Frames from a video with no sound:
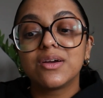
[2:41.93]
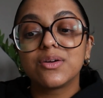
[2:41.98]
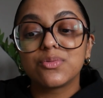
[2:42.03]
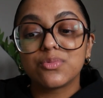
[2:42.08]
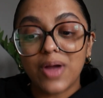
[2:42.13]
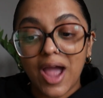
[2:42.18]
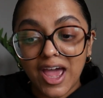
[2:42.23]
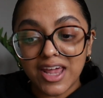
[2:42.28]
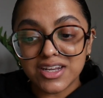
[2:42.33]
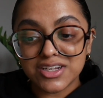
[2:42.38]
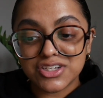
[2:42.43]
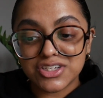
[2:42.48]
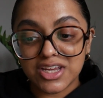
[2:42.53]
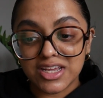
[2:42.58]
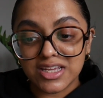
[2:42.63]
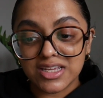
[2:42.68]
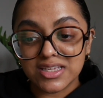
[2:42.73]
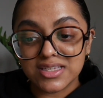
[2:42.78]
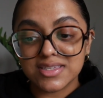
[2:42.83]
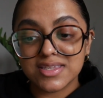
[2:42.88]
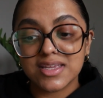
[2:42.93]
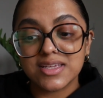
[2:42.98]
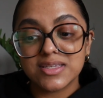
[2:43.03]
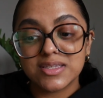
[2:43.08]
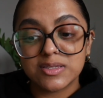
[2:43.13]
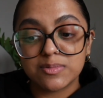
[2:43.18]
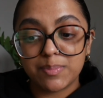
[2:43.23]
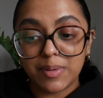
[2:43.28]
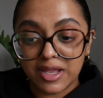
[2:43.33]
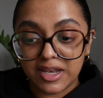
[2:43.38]
Radishes,
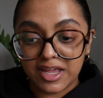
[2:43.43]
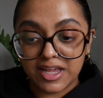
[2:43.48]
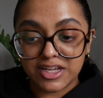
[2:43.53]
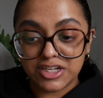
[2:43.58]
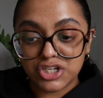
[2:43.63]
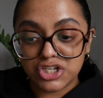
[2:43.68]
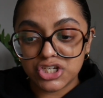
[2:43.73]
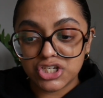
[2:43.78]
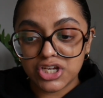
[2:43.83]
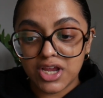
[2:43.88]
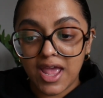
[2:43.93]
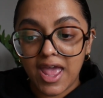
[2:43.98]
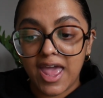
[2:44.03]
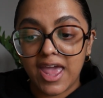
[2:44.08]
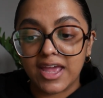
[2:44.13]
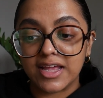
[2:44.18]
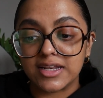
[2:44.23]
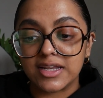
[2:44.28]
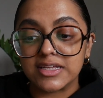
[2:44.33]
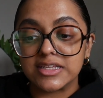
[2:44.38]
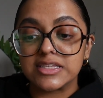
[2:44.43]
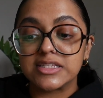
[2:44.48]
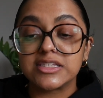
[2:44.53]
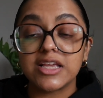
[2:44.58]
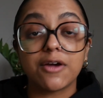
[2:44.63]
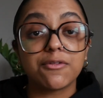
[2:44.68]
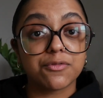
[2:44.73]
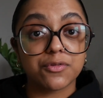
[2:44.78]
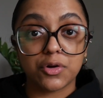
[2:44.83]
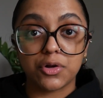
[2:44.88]
spinach, and
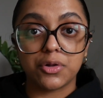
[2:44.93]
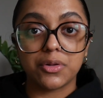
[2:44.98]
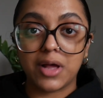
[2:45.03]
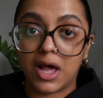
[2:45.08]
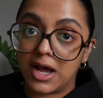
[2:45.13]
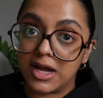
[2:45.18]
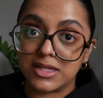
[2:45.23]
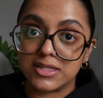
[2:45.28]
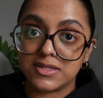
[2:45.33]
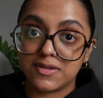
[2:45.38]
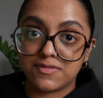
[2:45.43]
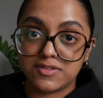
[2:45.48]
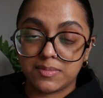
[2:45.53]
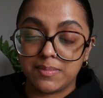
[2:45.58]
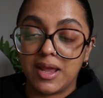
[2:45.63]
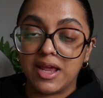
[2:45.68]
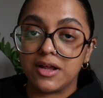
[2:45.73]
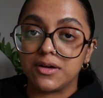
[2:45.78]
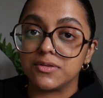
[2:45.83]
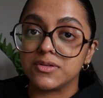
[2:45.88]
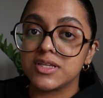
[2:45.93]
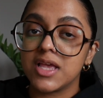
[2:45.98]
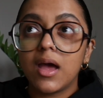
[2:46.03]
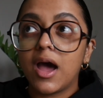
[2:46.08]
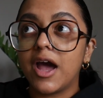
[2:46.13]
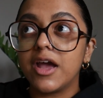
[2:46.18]
several kinds of tomatoes.